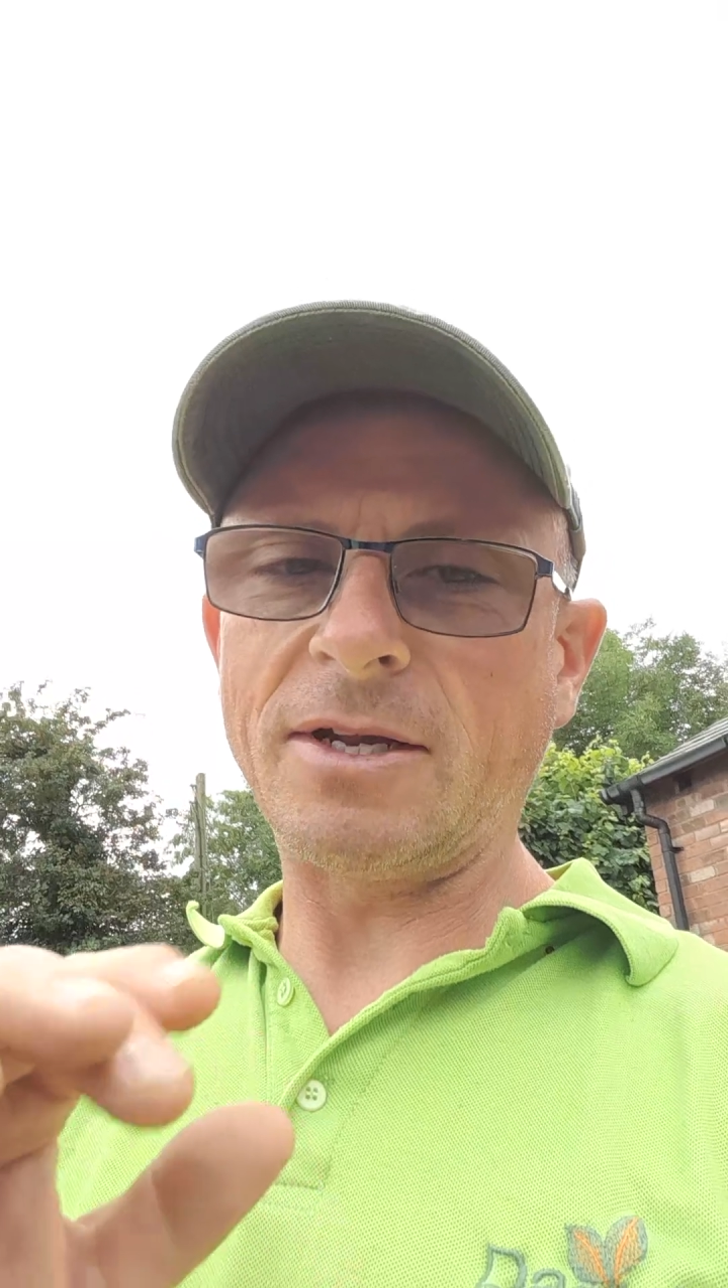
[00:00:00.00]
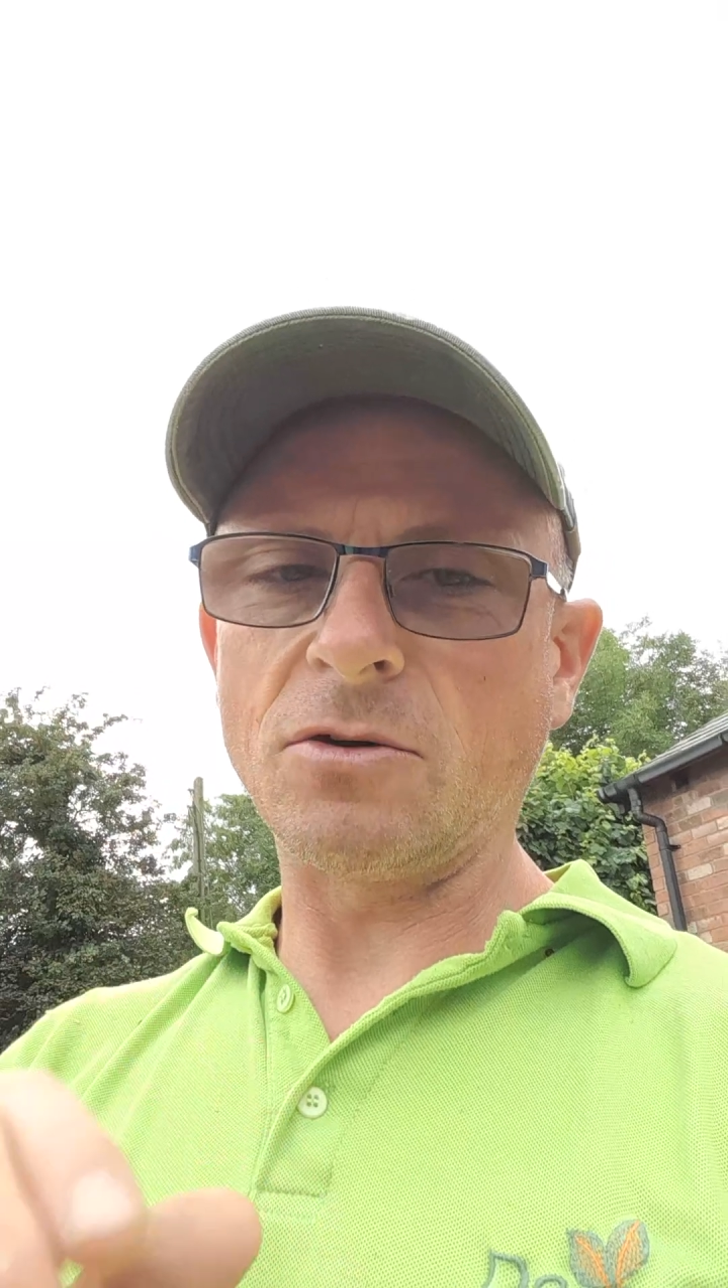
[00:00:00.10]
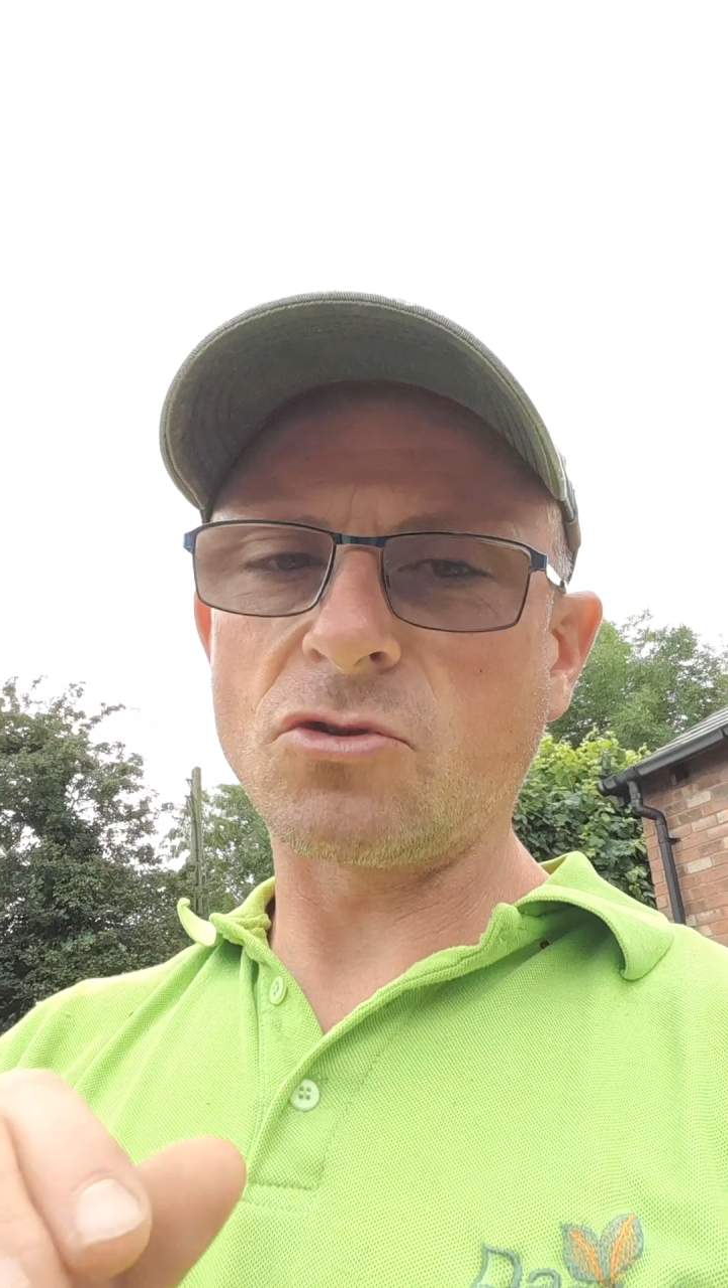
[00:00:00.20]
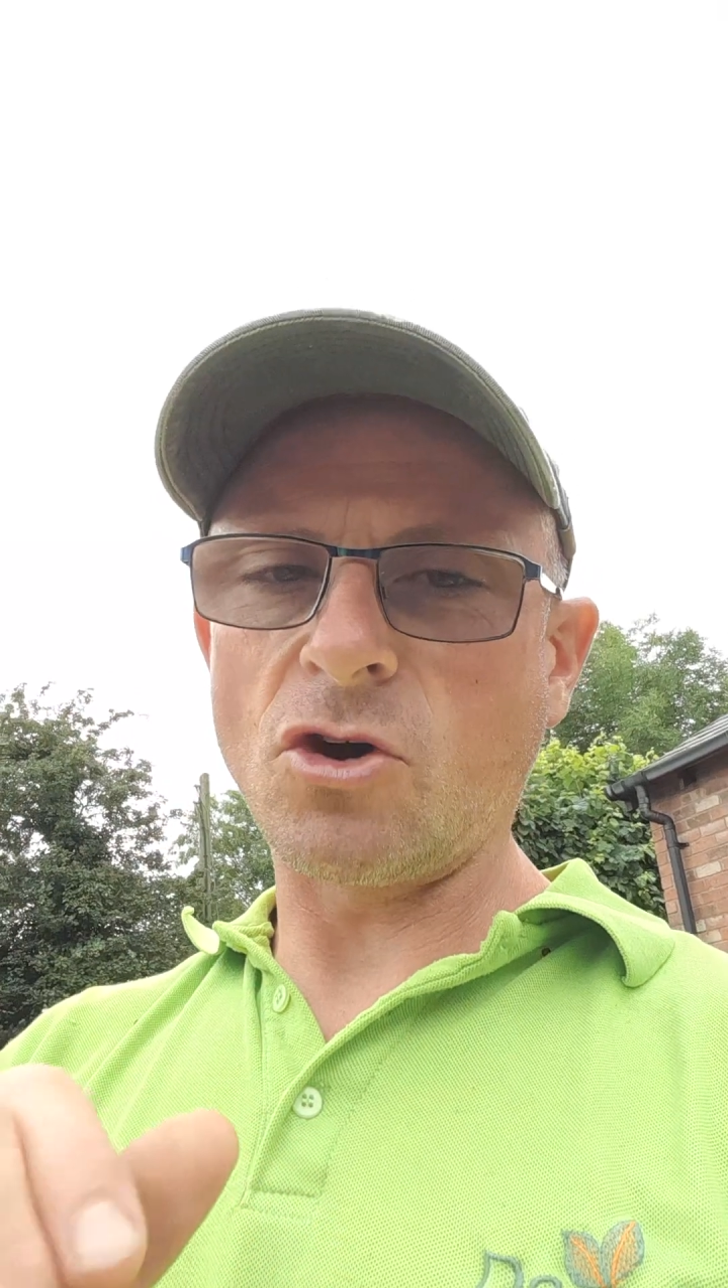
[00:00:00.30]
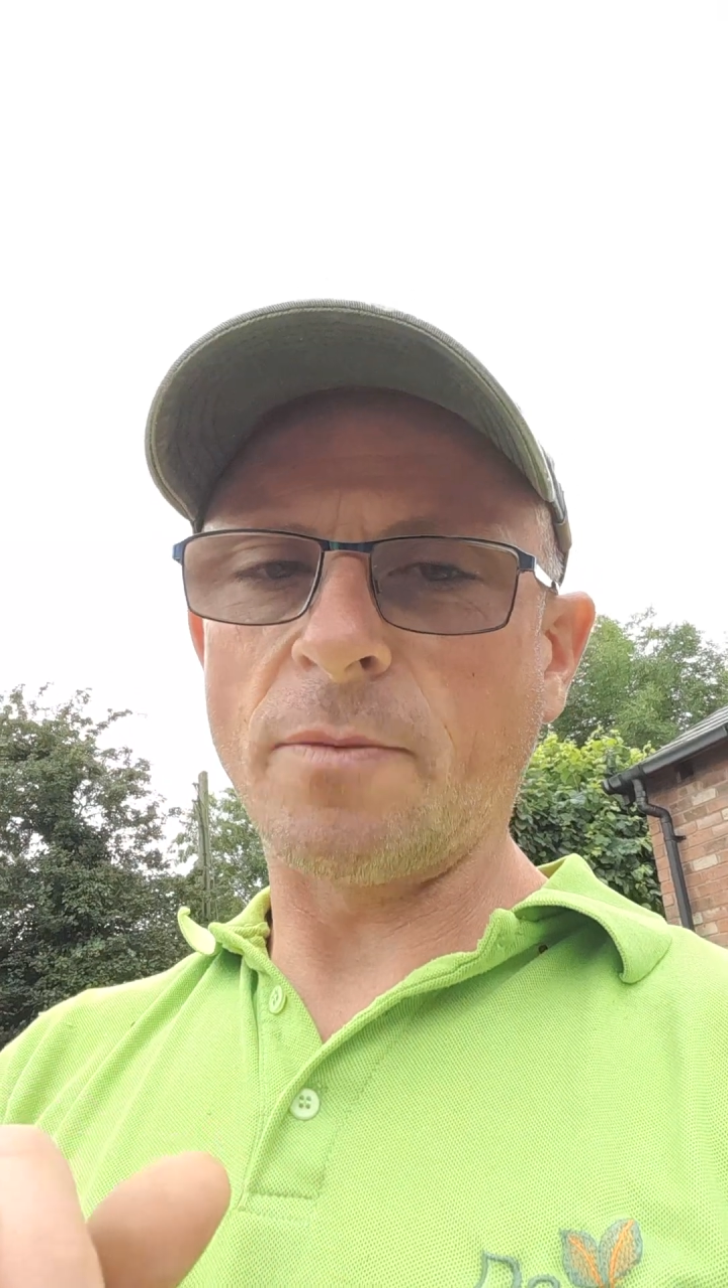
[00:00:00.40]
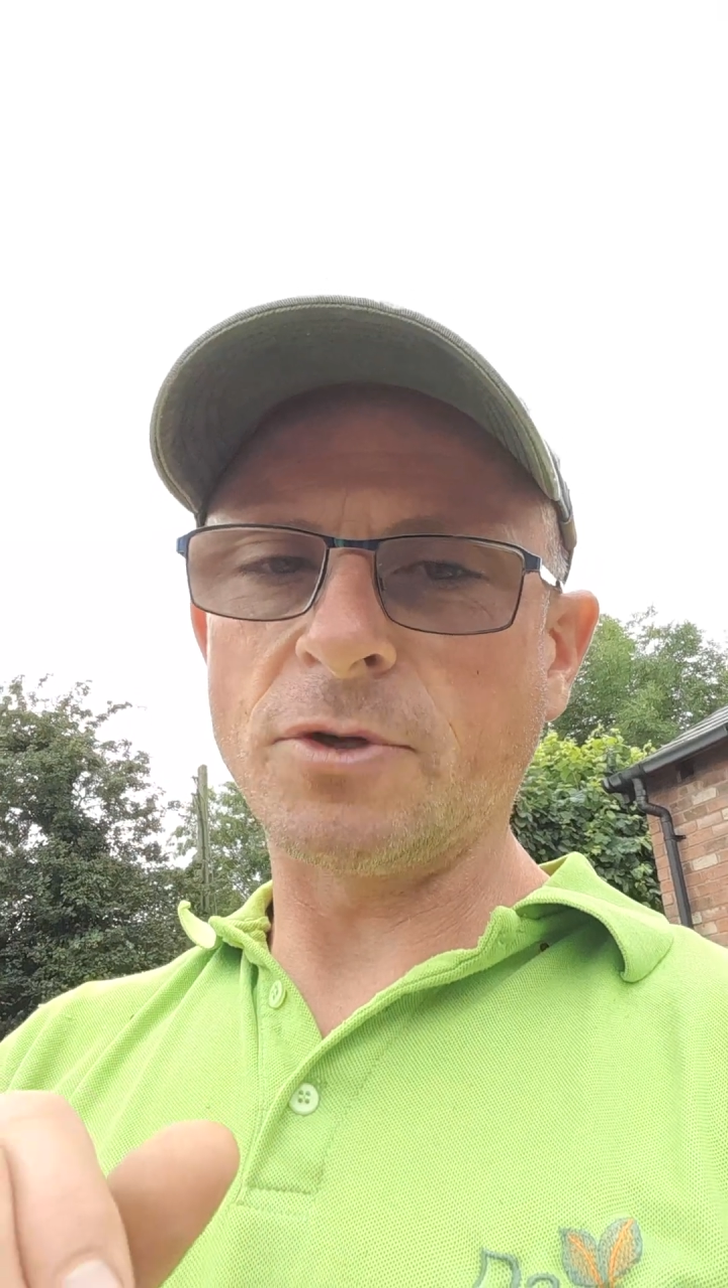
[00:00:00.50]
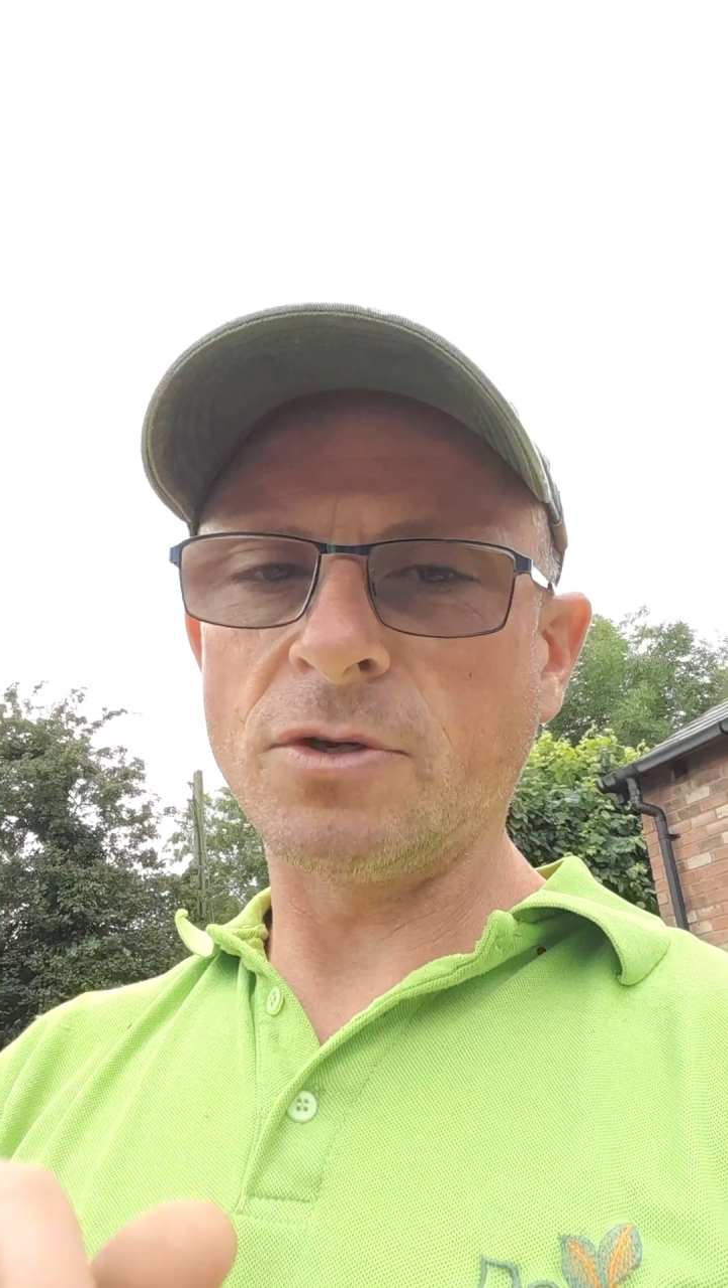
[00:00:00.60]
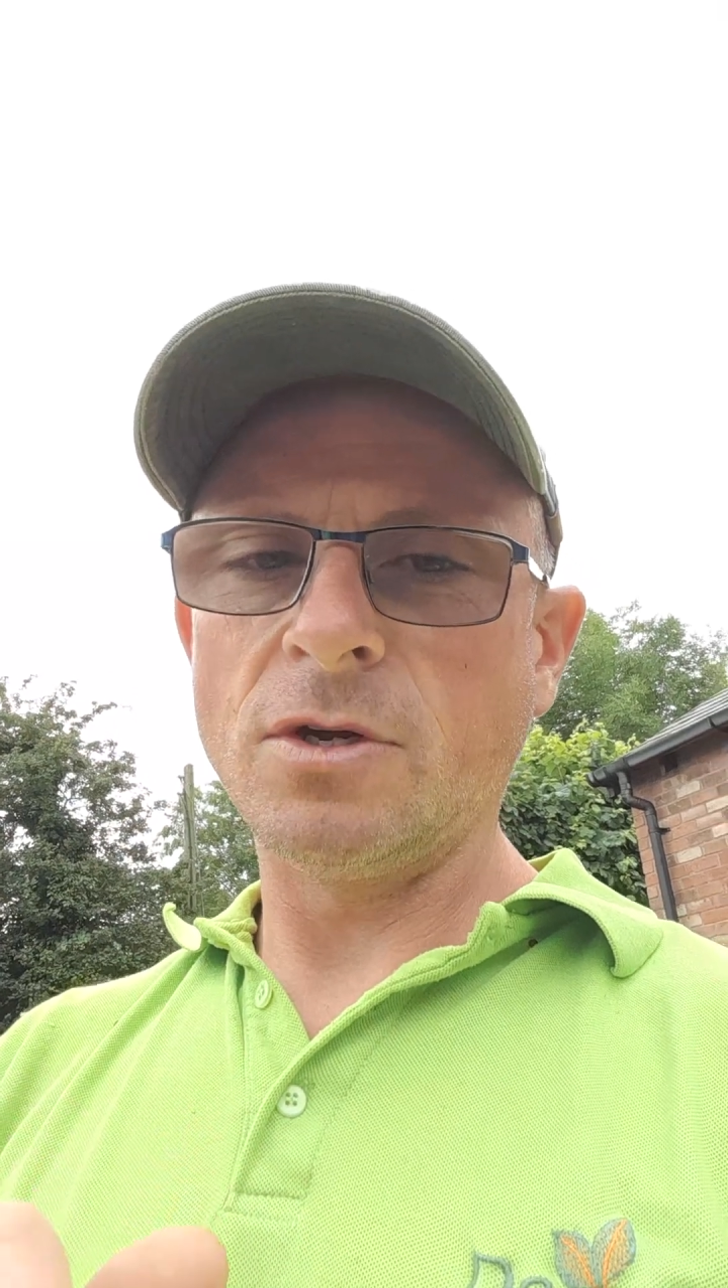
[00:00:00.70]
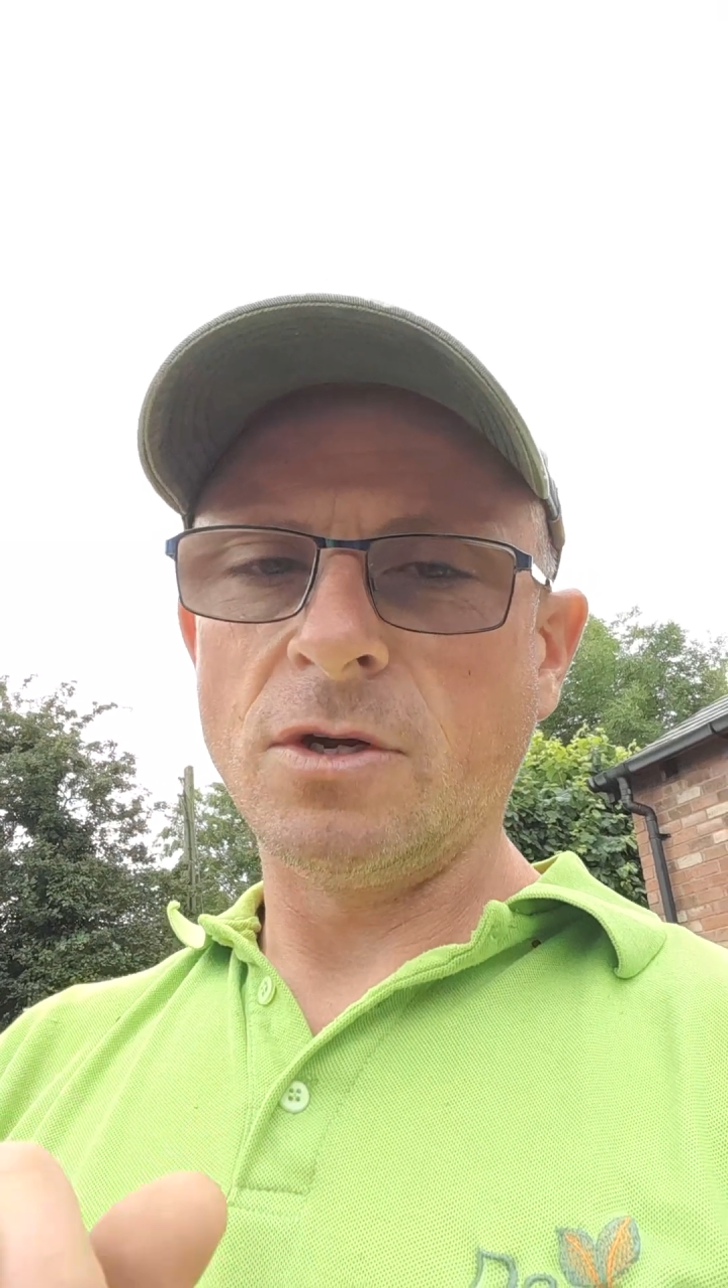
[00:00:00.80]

hoc jobs.